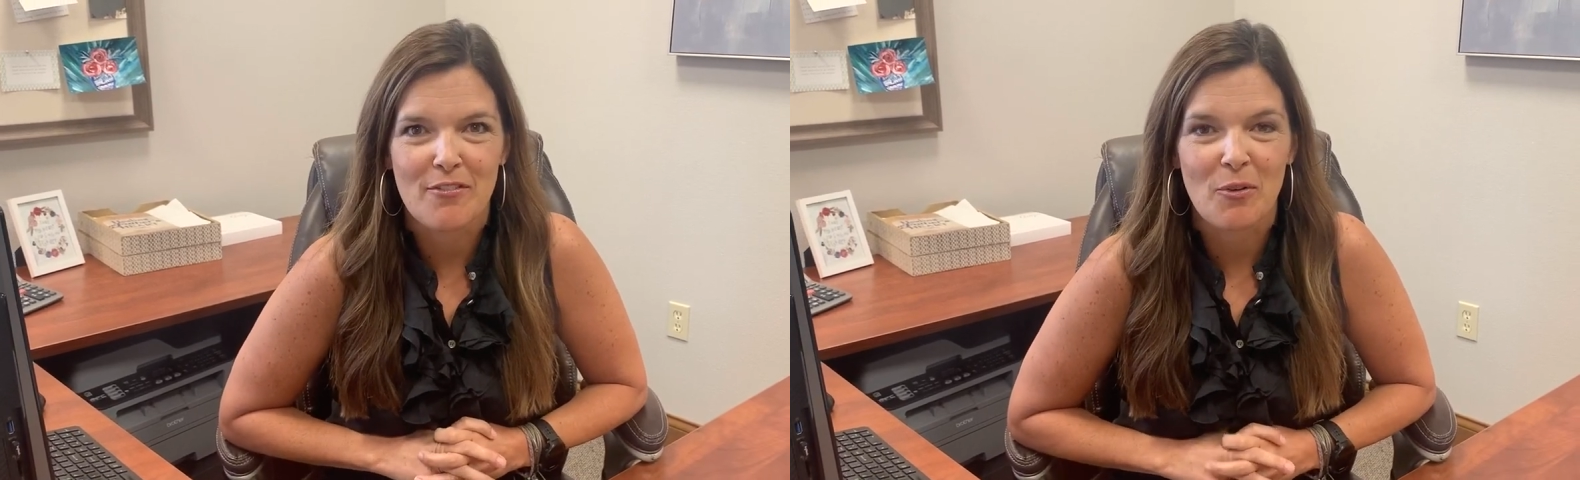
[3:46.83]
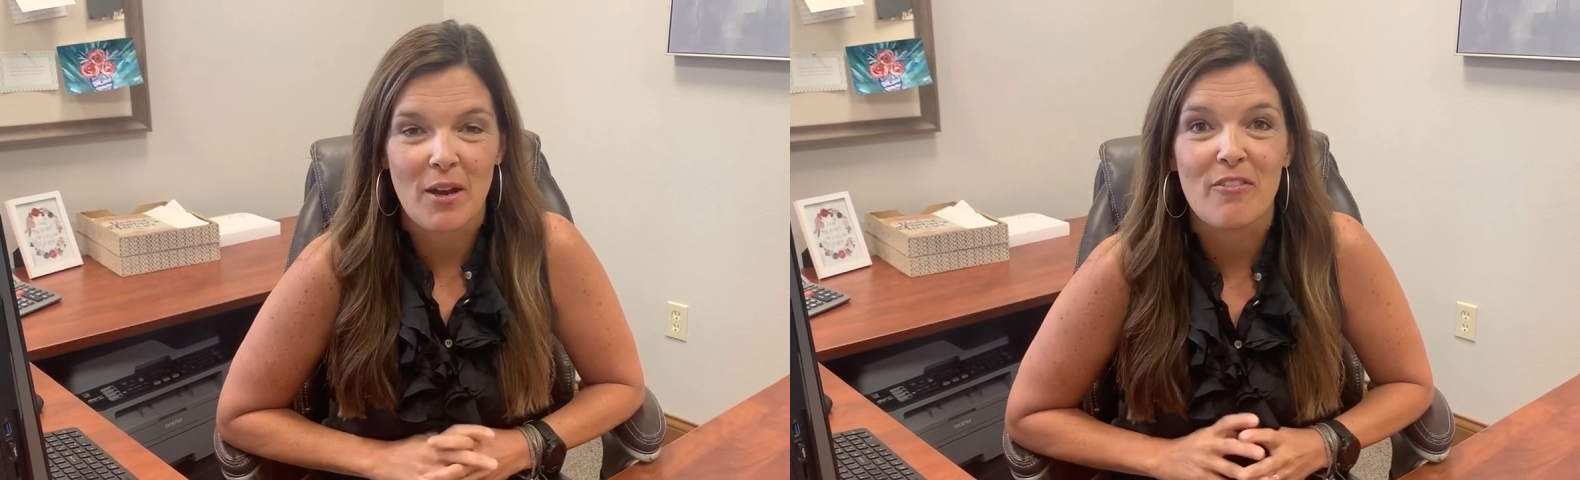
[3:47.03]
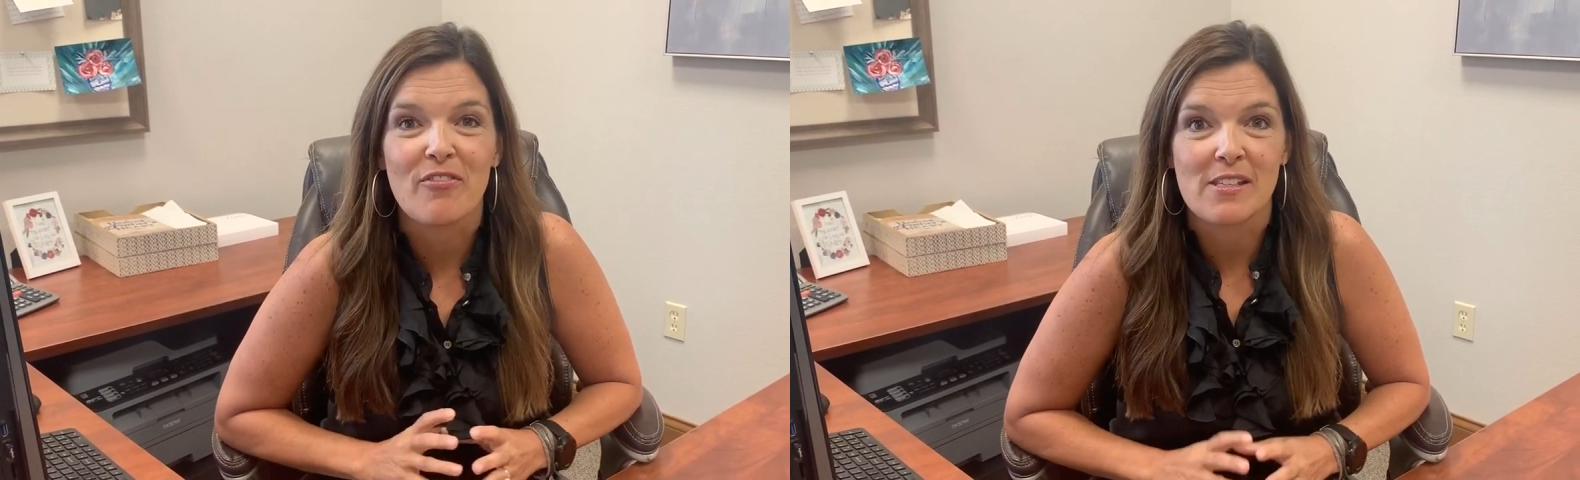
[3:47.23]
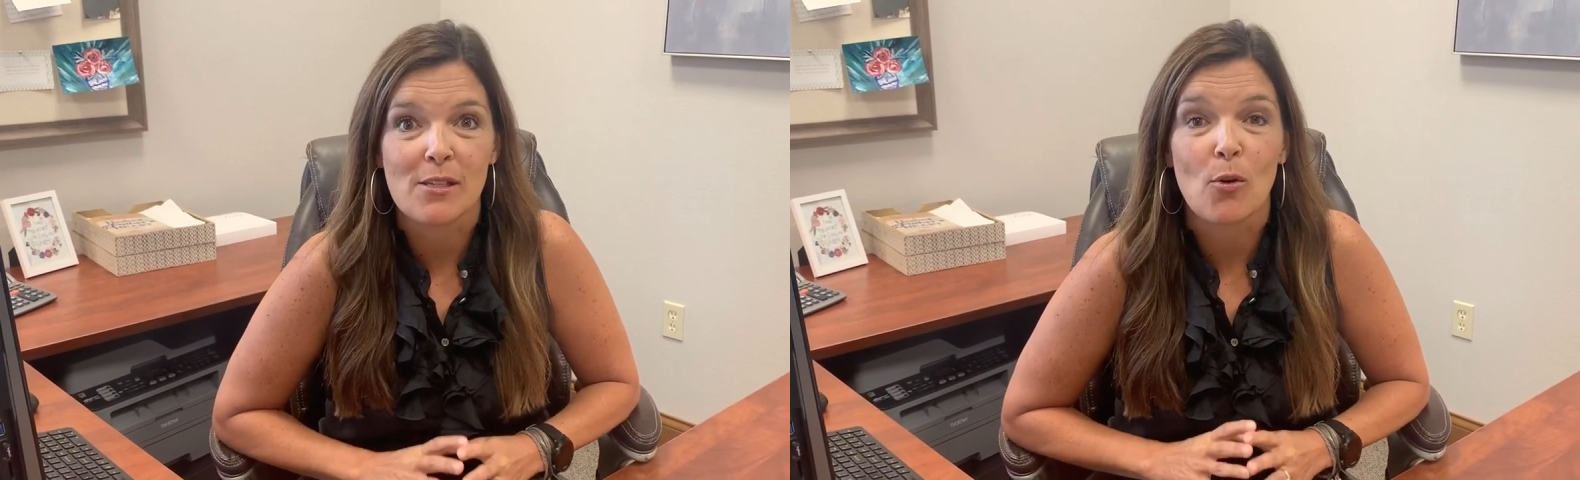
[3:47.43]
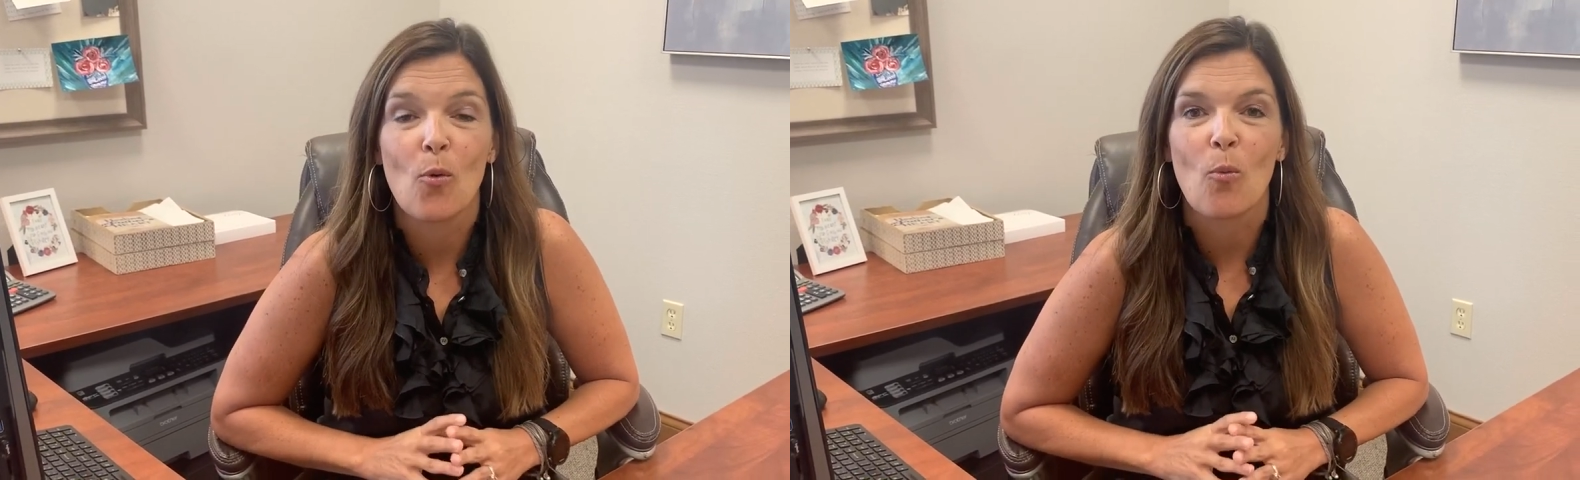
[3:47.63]
for a
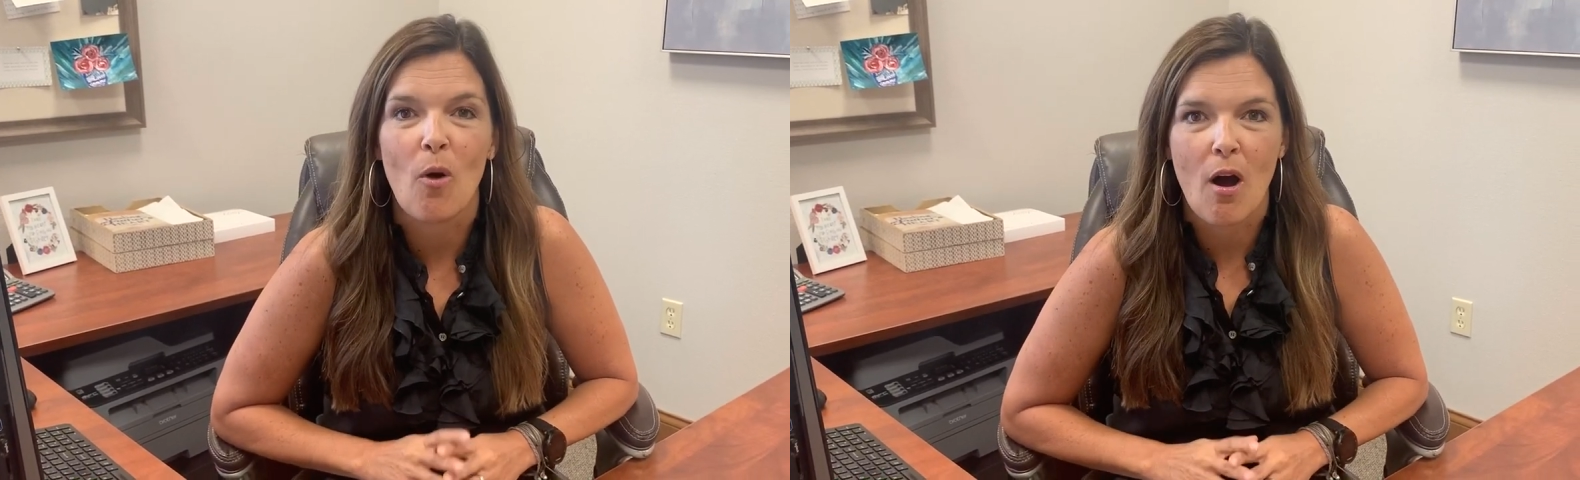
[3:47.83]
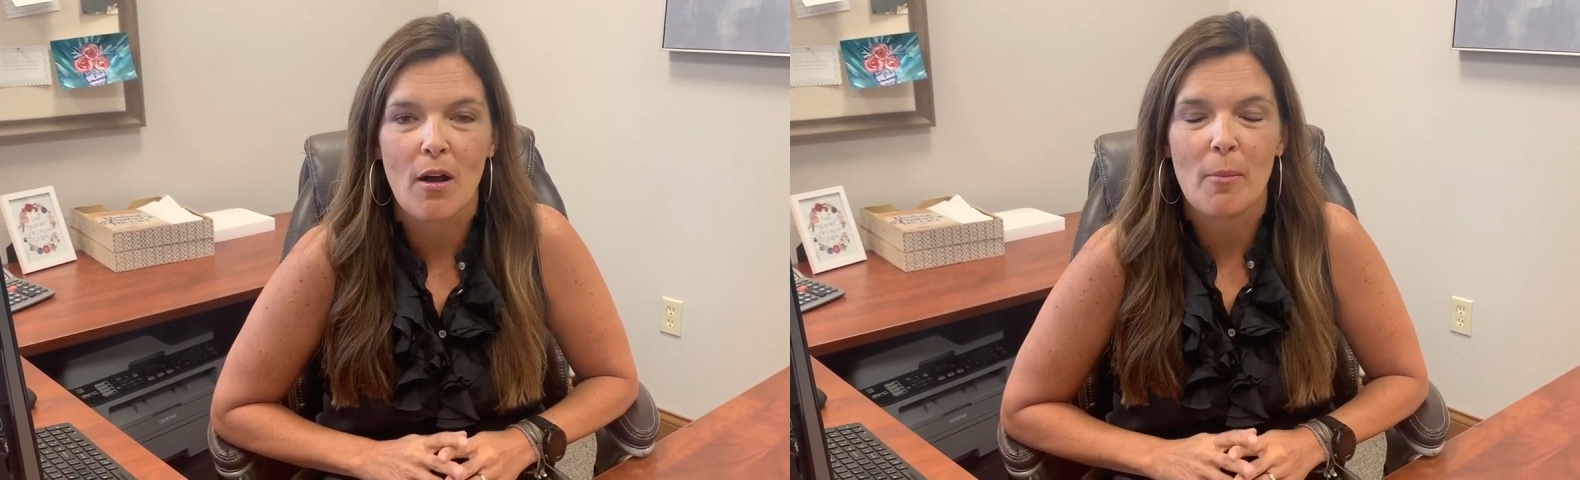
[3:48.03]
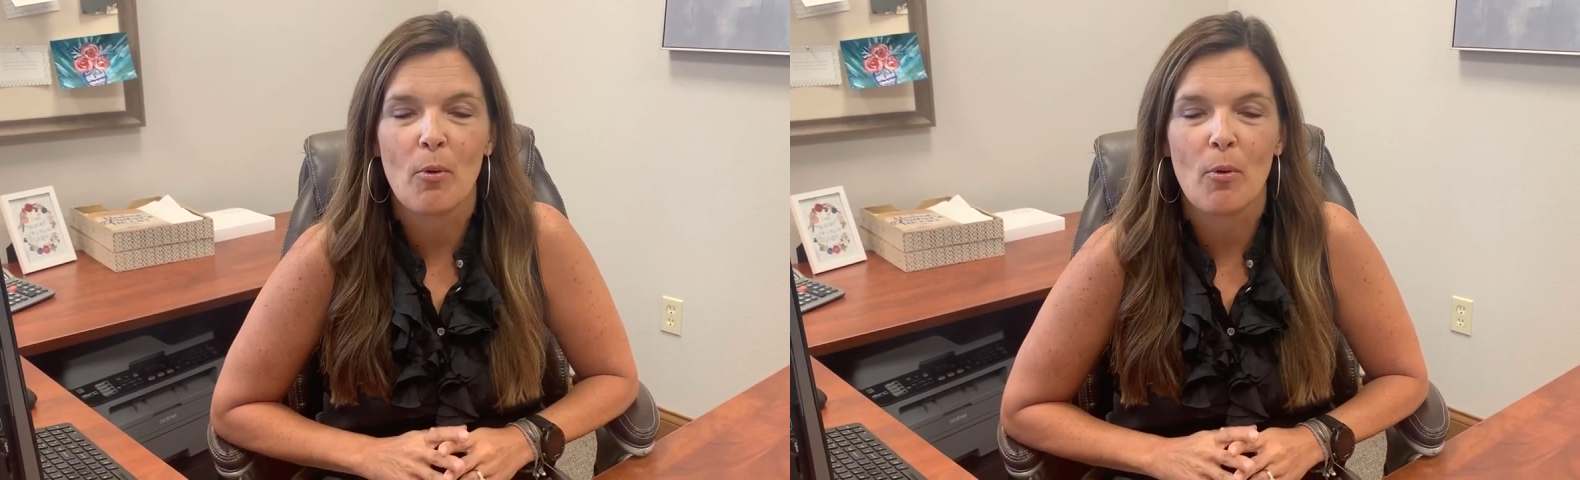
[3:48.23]
physical walk,